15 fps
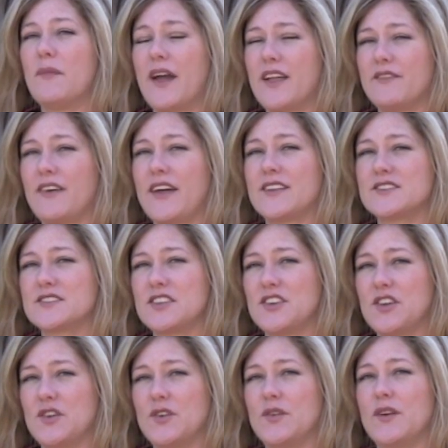My advice to
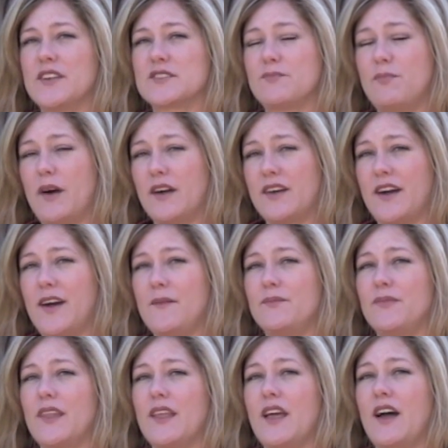you is buck up.
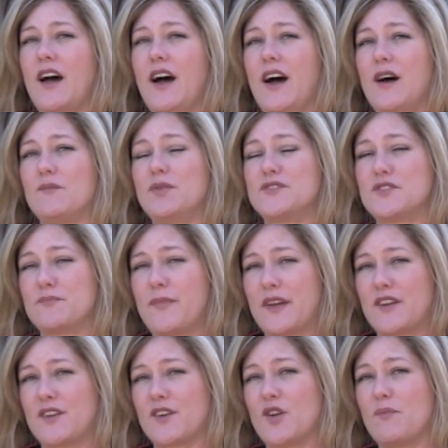Put your
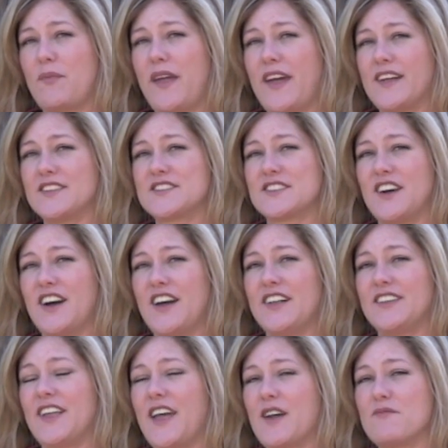big girl pants
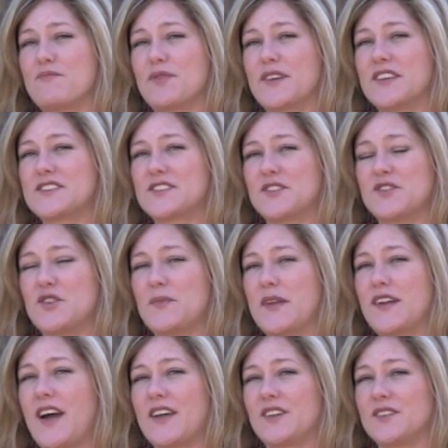on, and pretty soon you'll be
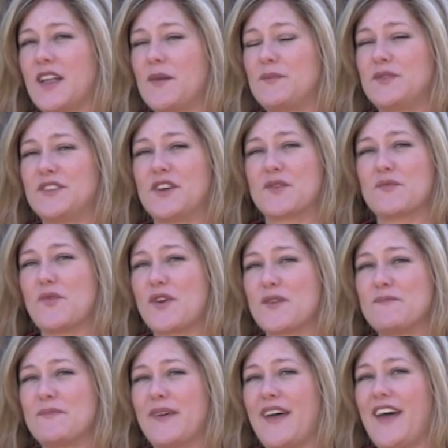cuddled up in your
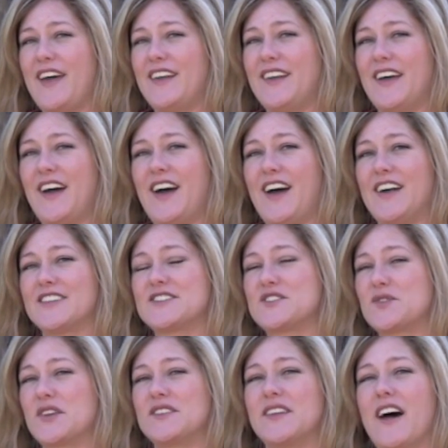warm bed
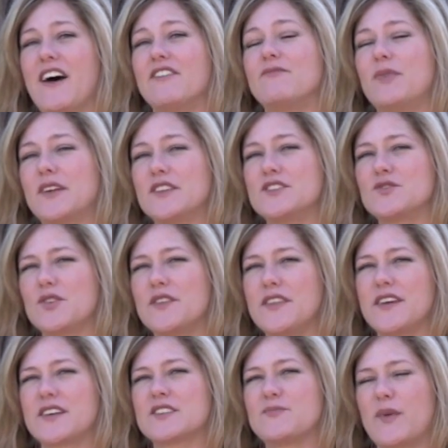soon enough. But enjoy
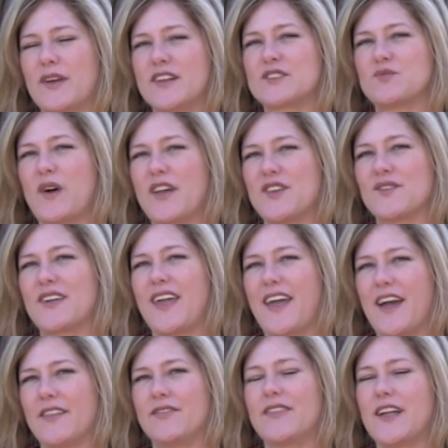the experience while you
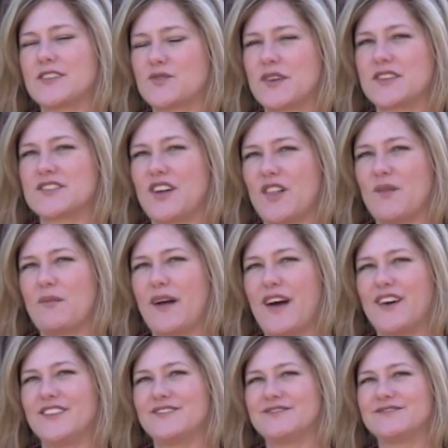can. That's what it's all
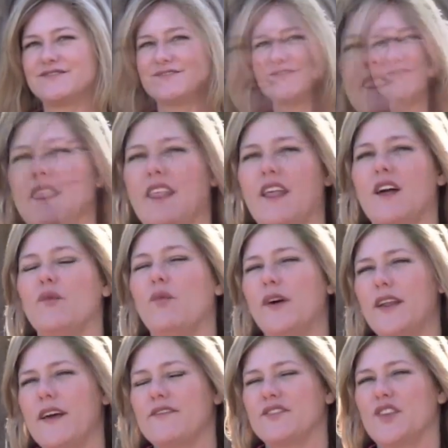about. What
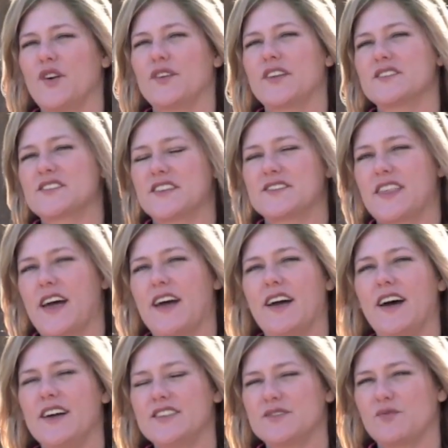I've noticed is that
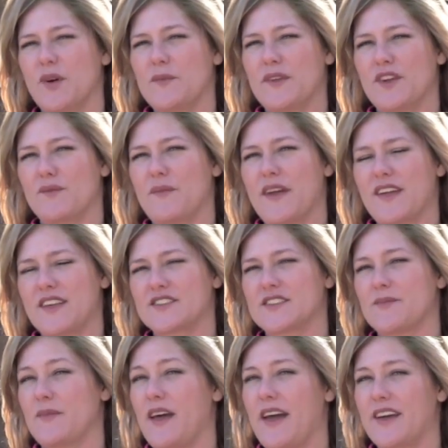us women are making
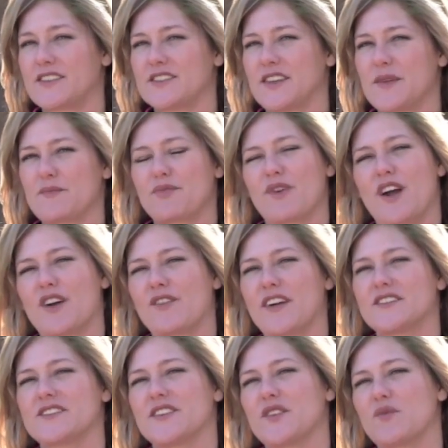some excellent
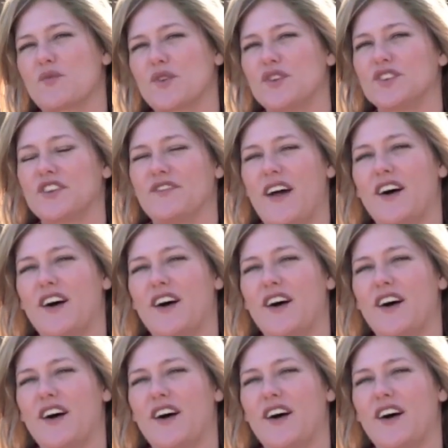progress in the world of